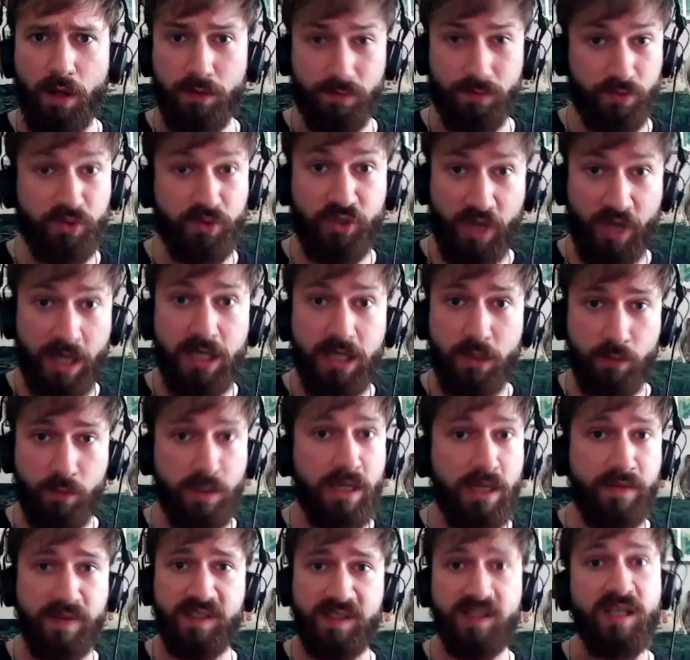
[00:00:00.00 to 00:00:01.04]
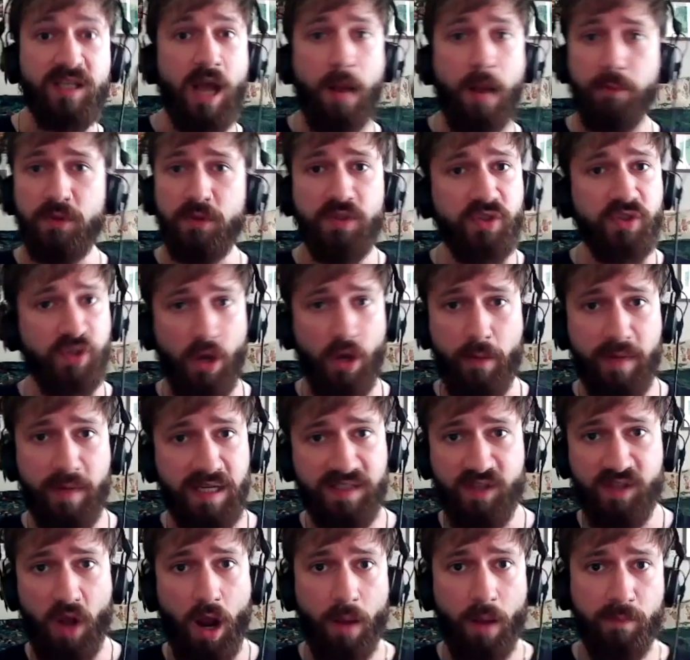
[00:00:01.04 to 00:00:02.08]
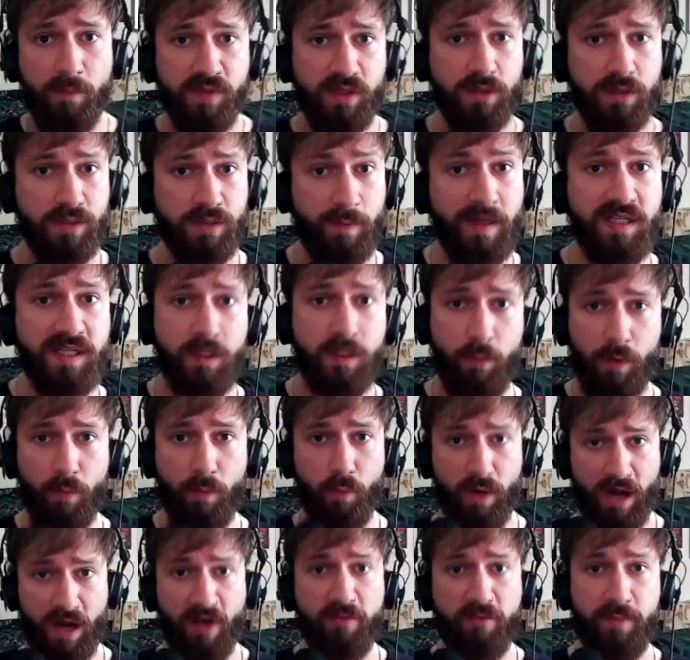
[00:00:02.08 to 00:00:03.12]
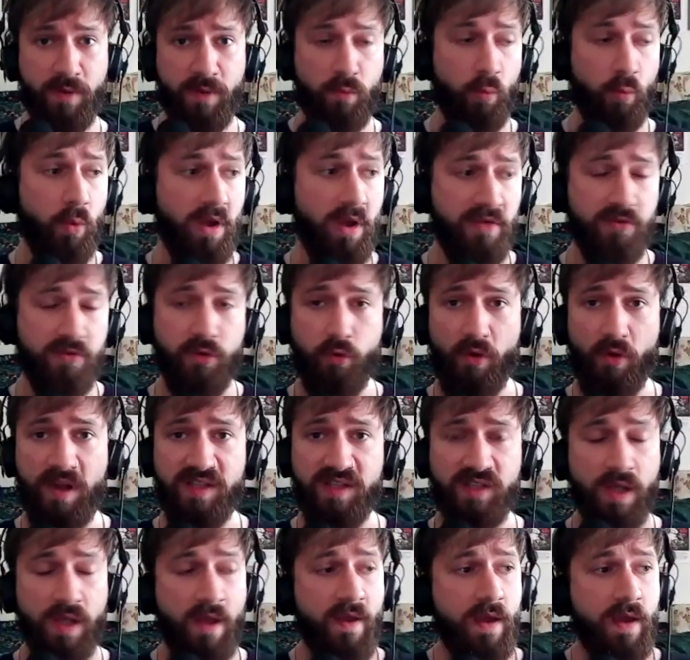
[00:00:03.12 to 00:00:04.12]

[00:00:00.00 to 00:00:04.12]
Genuinely, this has happened so many times, especially when I've been with Chris